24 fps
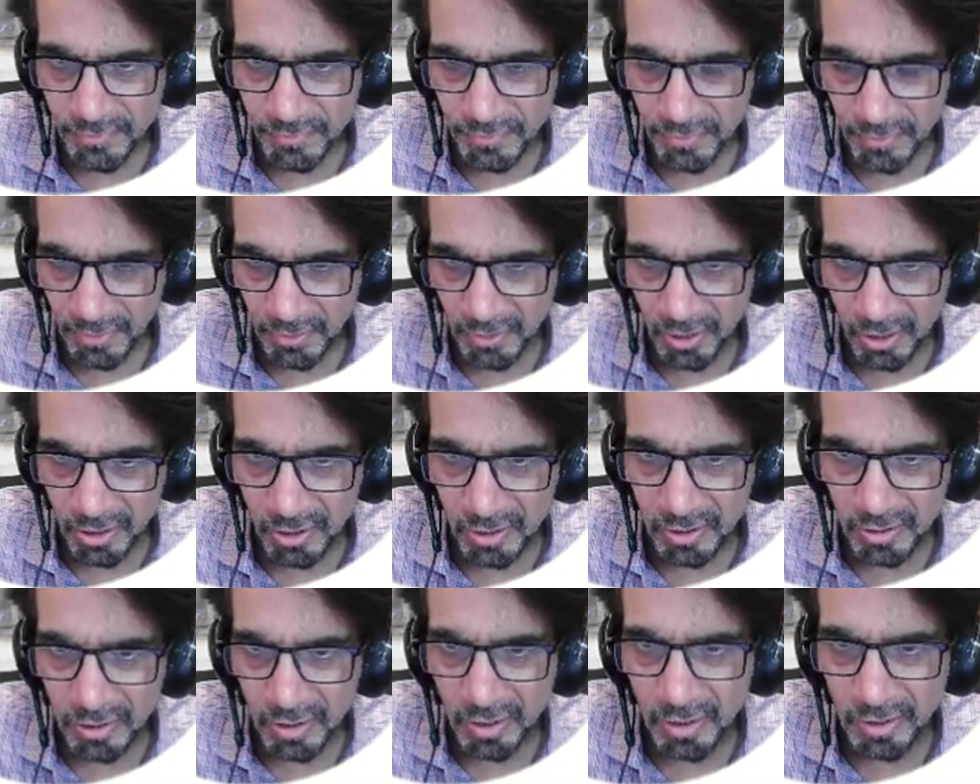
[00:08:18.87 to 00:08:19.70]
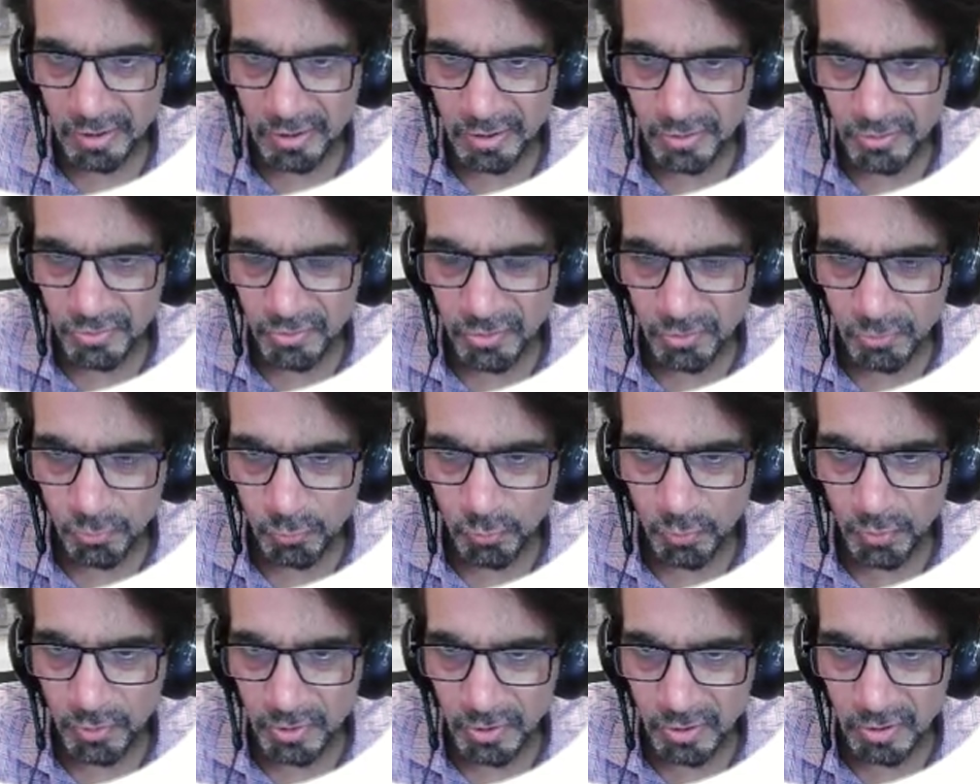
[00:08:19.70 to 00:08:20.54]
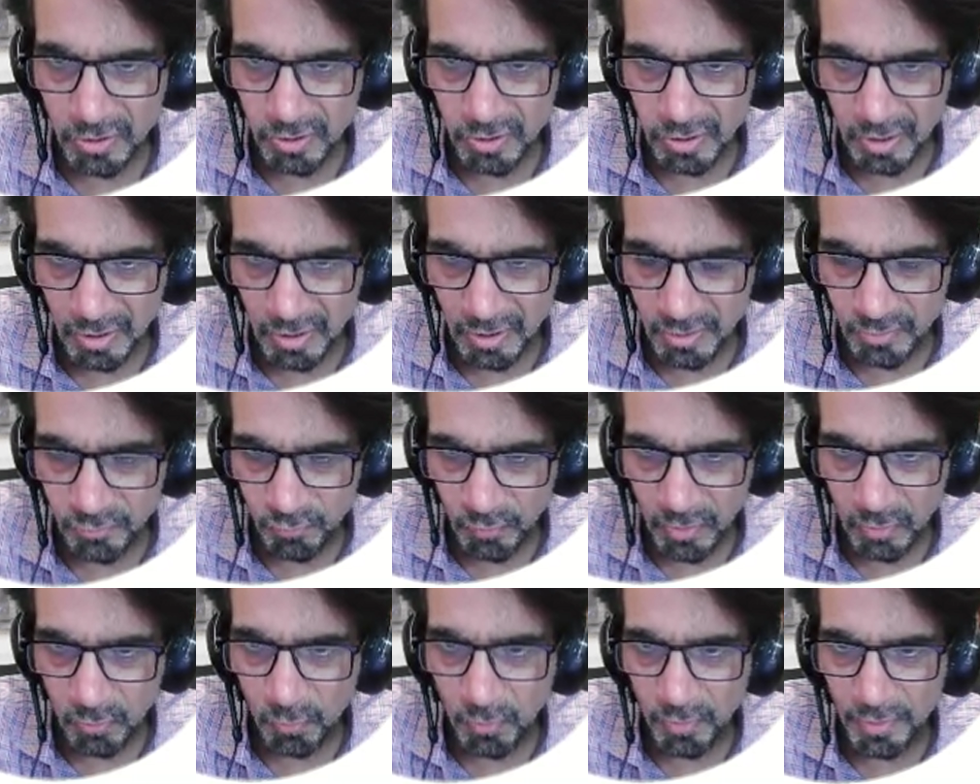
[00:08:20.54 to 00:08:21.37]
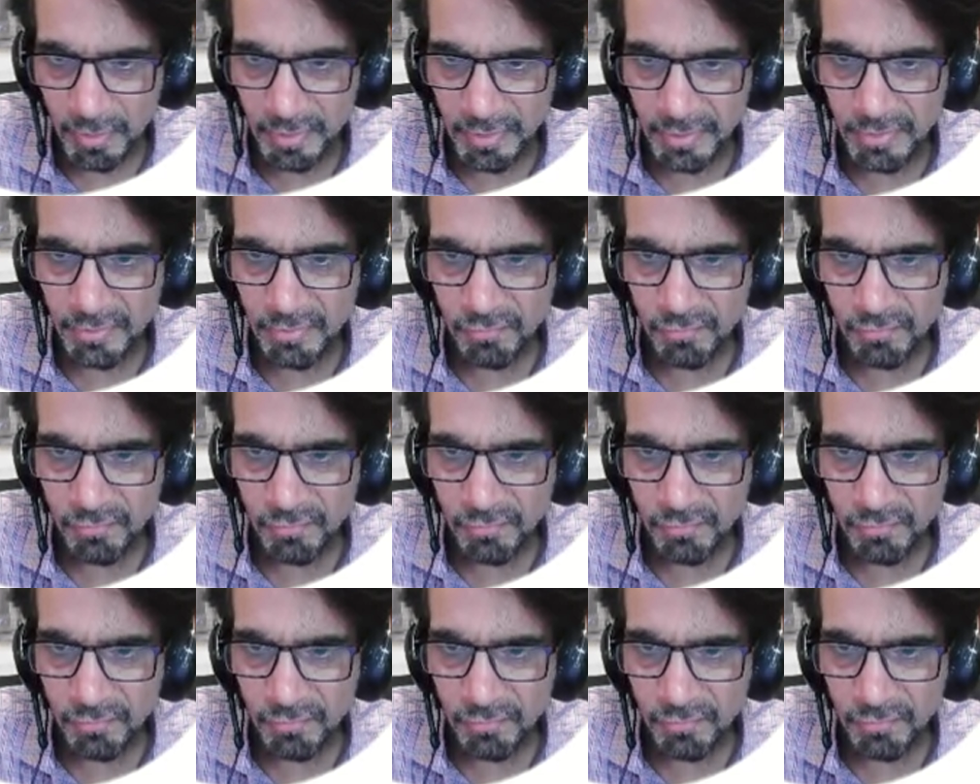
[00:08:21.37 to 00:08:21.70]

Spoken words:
And as I said, it's not two quantities, second is one quantity.